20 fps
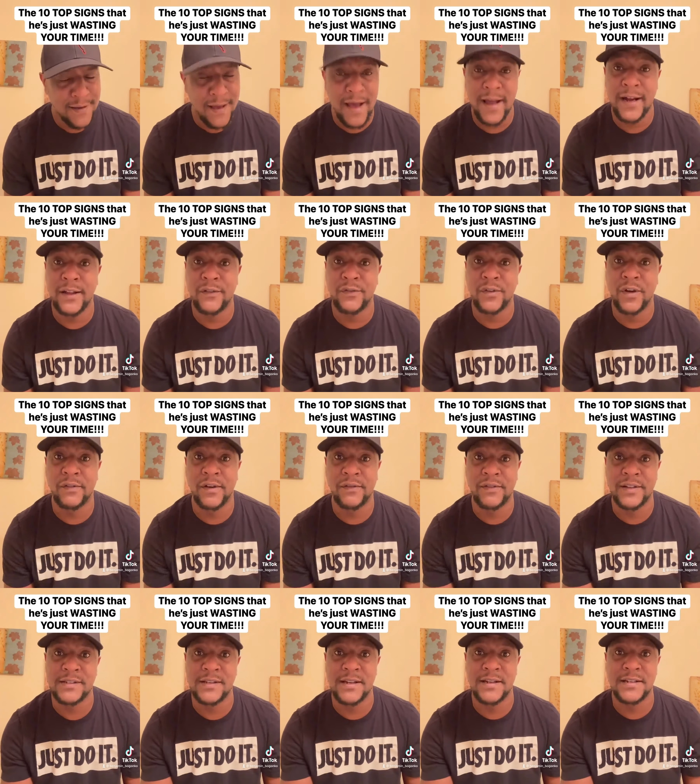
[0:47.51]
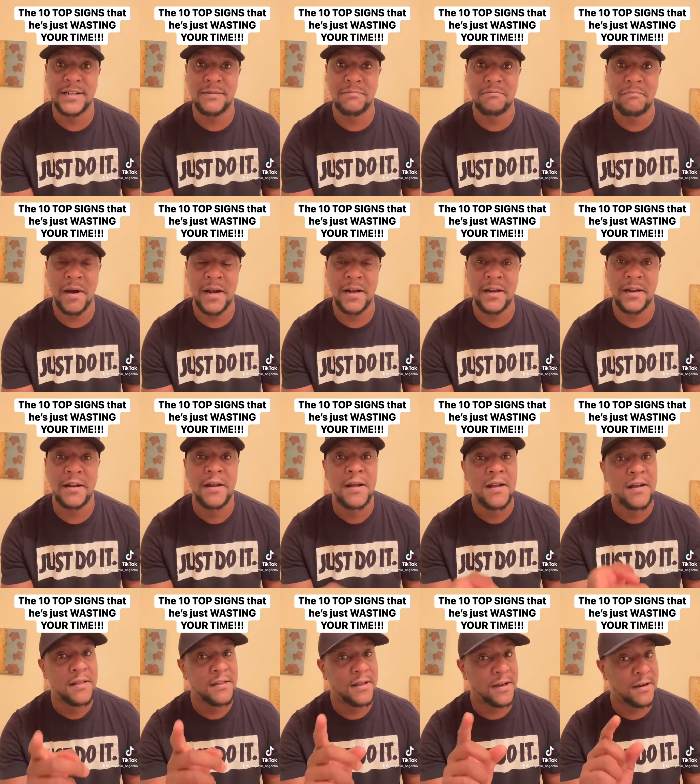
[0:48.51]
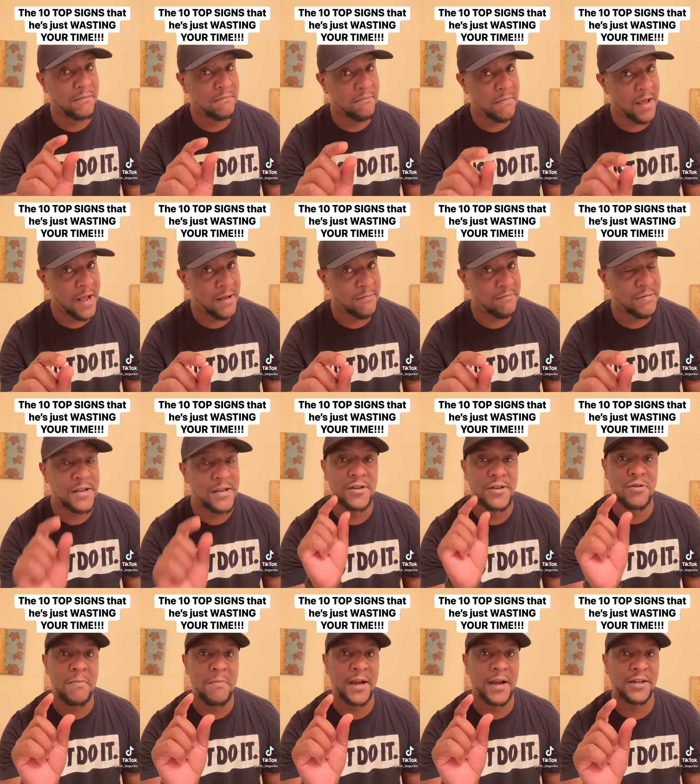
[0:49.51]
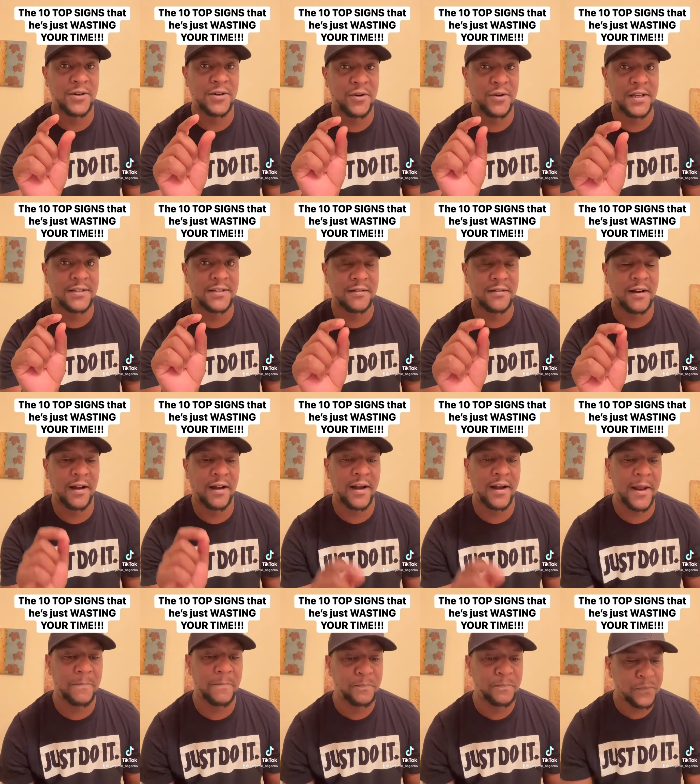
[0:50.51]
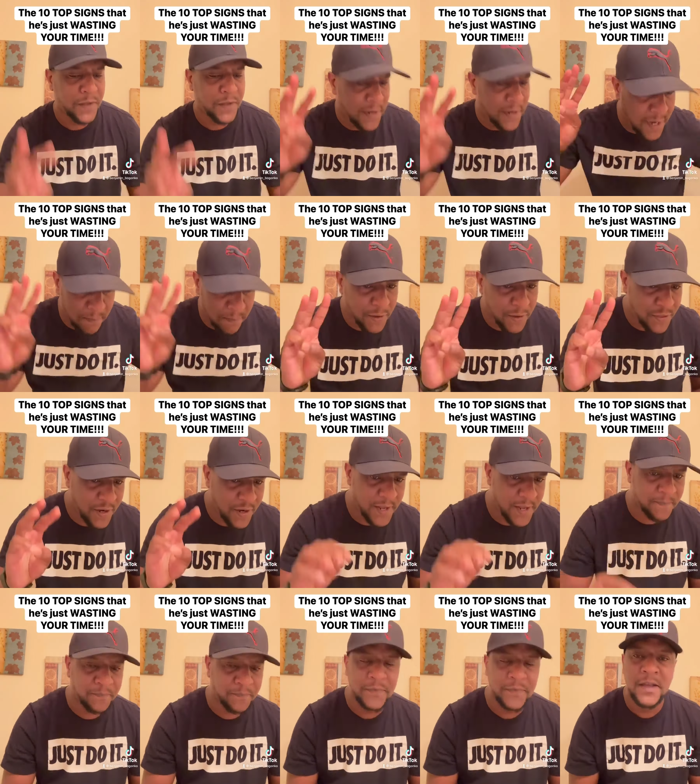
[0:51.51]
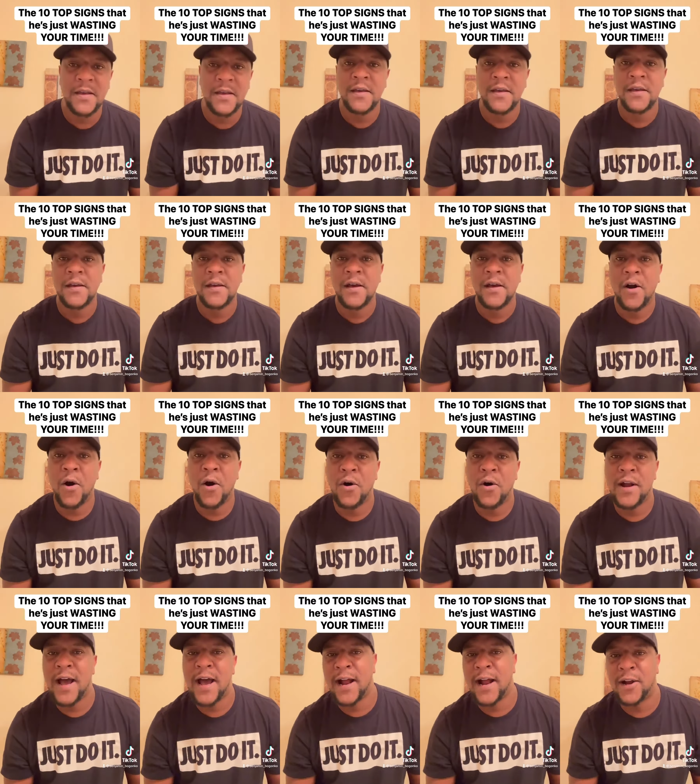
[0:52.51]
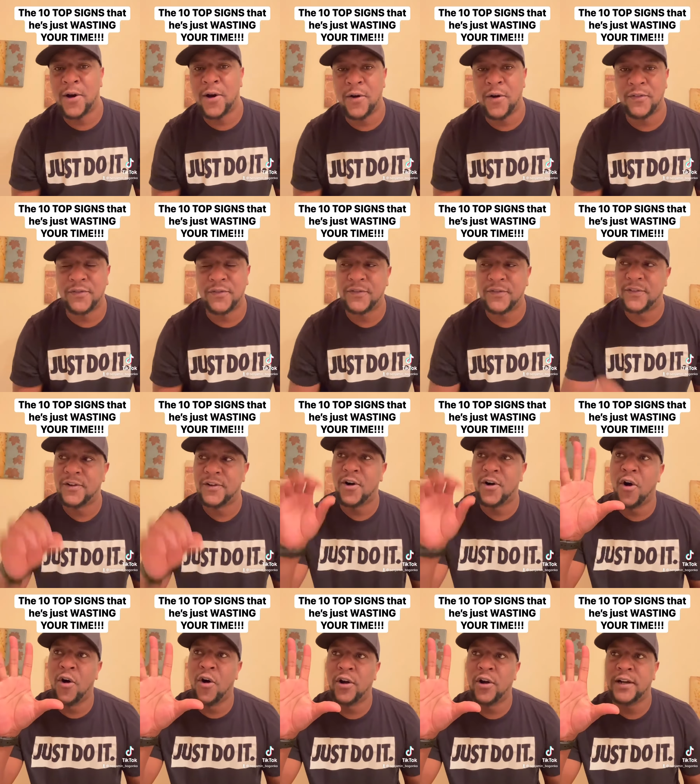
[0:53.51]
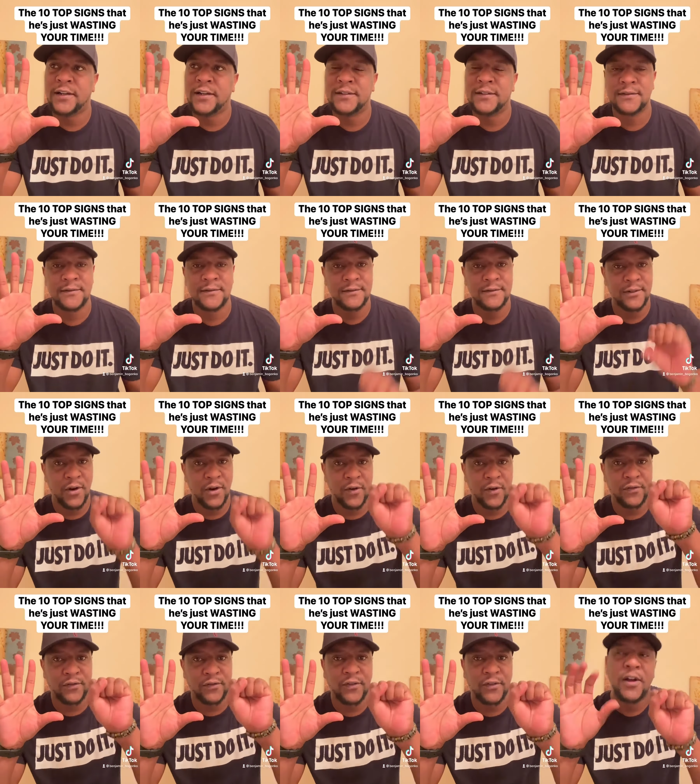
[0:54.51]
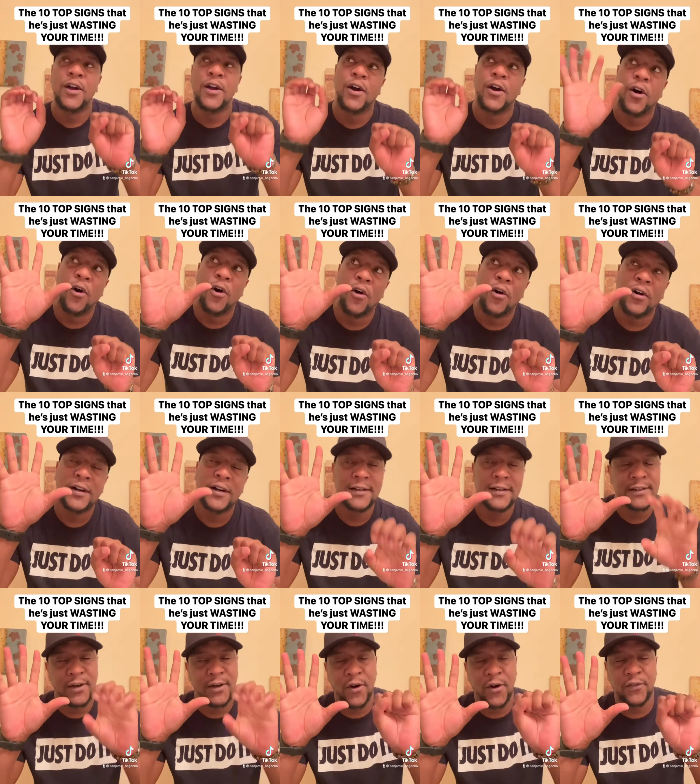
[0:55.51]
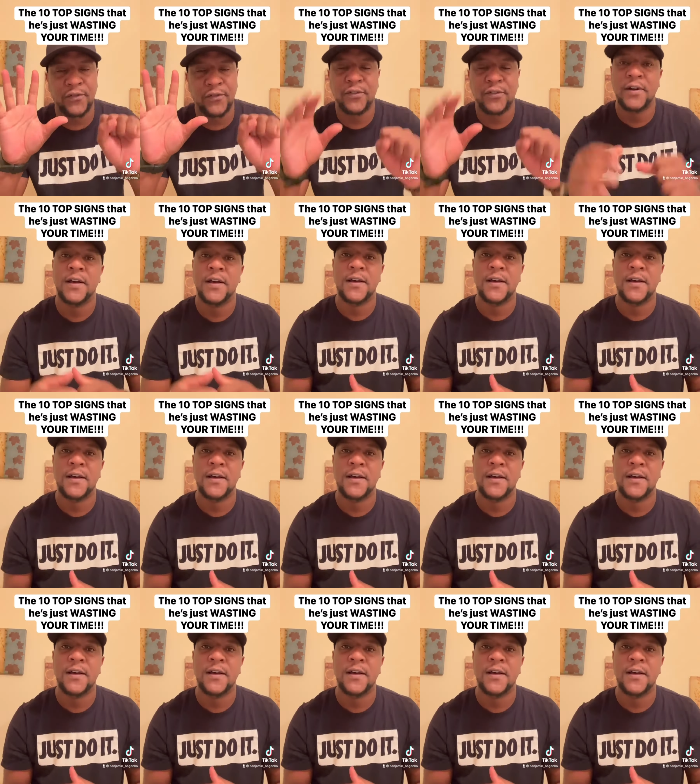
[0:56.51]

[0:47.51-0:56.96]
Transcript: And if you have ever sent him money, then maybe you might know his real name. Number three, on and off. On, off. On, off.